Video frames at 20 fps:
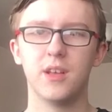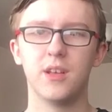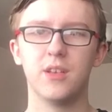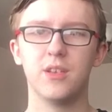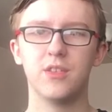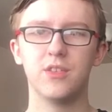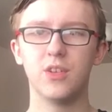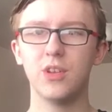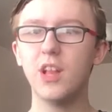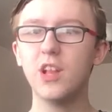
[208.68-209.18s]

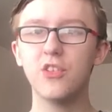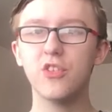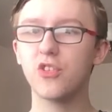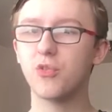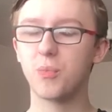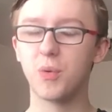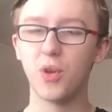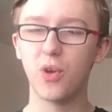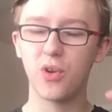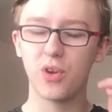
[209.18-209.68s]
So let's just
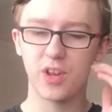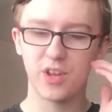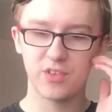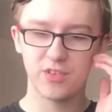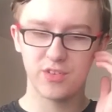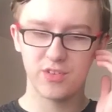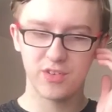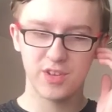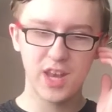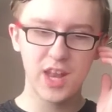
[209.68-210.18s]
be
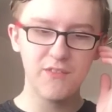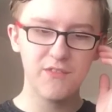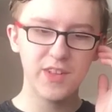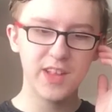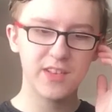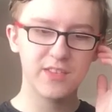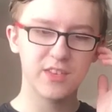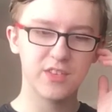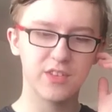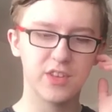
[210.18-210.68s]
honest.
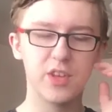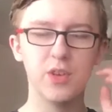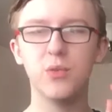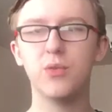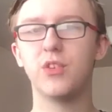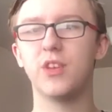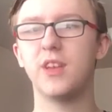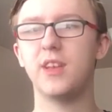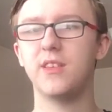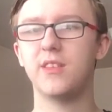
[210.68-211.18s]
Netflix's
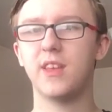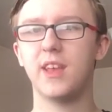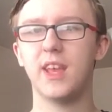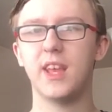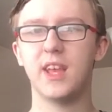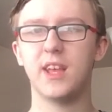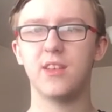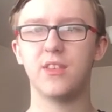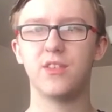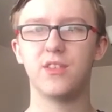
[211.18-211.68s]
Cuties
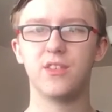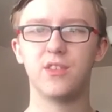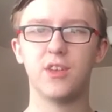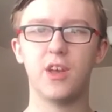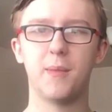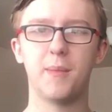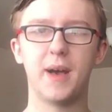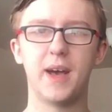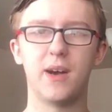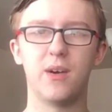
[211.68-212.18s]
is
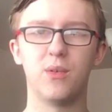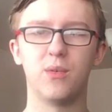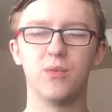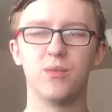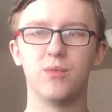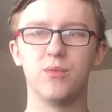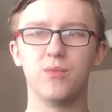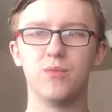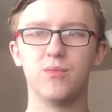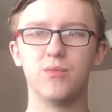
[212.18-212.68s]

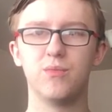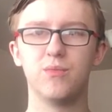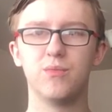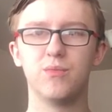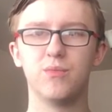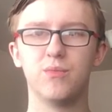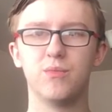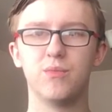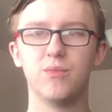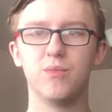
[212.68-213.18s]

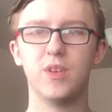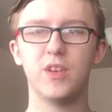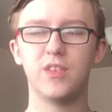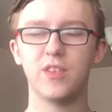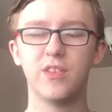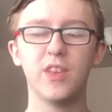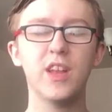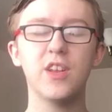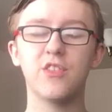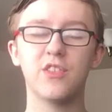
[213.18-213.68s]

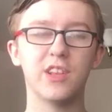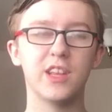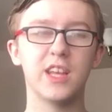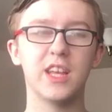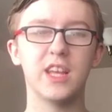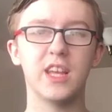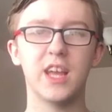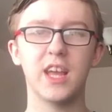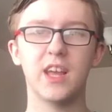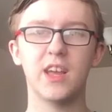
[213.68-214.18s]

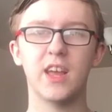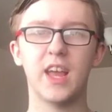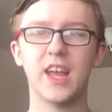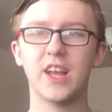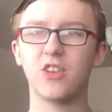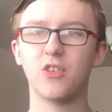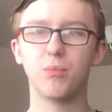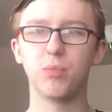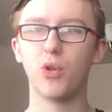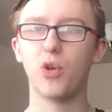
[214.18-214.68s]
essentially
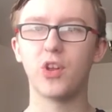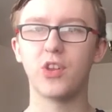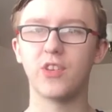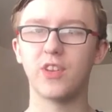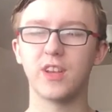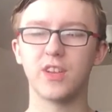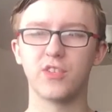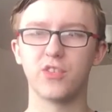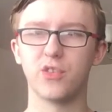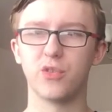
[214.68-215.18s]

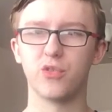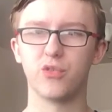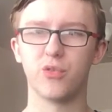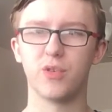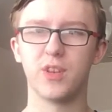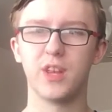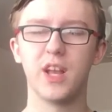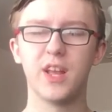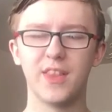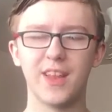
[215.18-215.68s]
exploiting
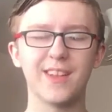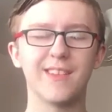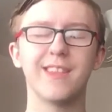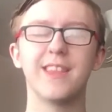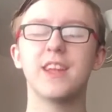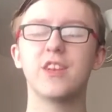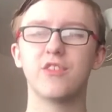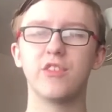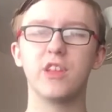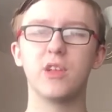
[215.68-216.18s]
children. That's
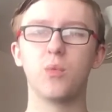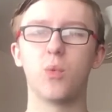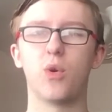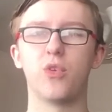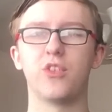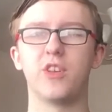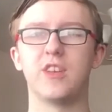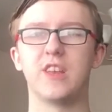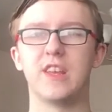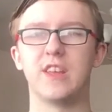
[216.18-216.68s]
literally
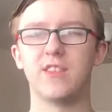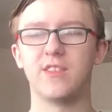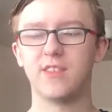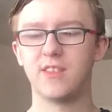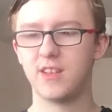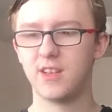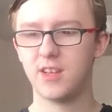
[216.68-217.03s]
what it is.